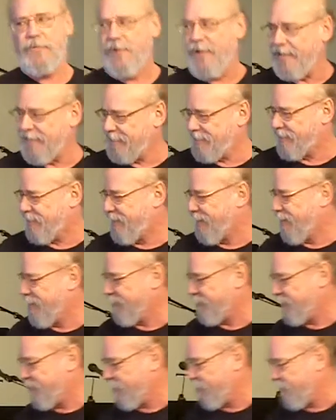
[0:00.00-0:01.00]
some ways to
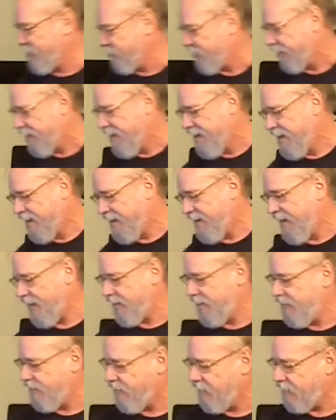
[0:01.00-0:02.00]
go too, and,
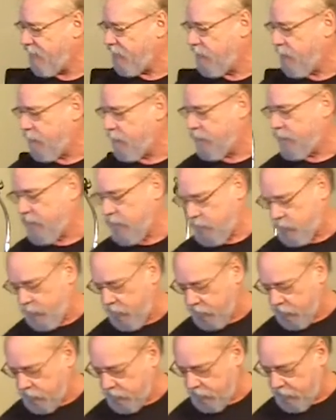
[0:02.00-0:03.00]
and all these different
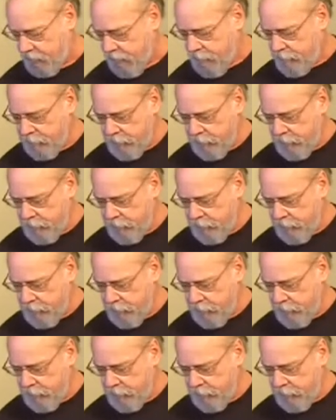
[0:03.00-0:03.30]
situations.